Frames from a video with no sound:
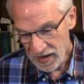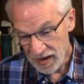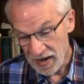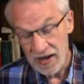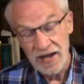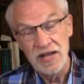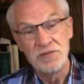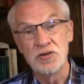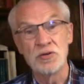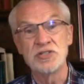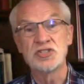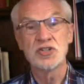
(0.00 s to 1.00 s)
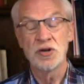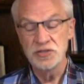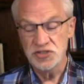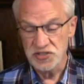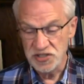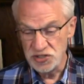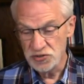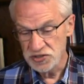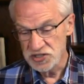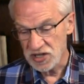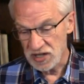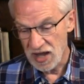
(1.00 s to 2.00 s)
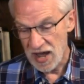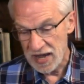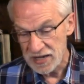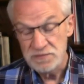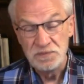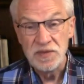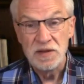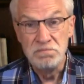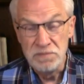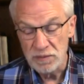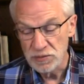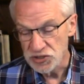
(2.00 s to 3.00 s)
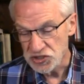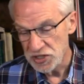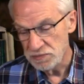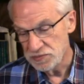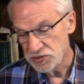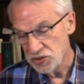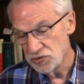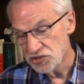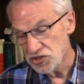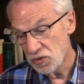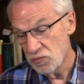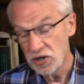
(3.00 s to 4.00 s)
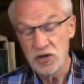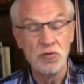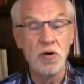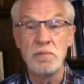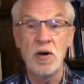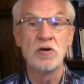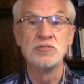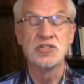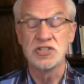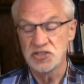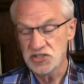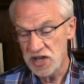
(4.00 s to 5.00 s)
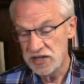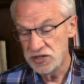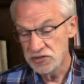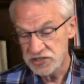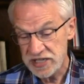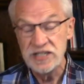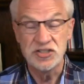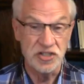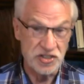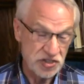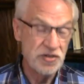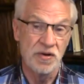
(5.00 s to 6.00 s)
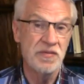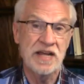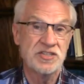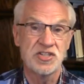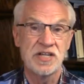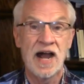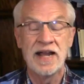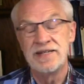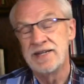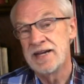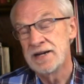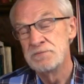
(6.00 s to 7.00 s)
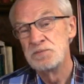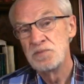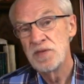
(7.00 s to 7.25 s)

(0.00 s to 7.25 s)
If you're a church, then you could decline membership to someone who opposes your teachings. That's the idea.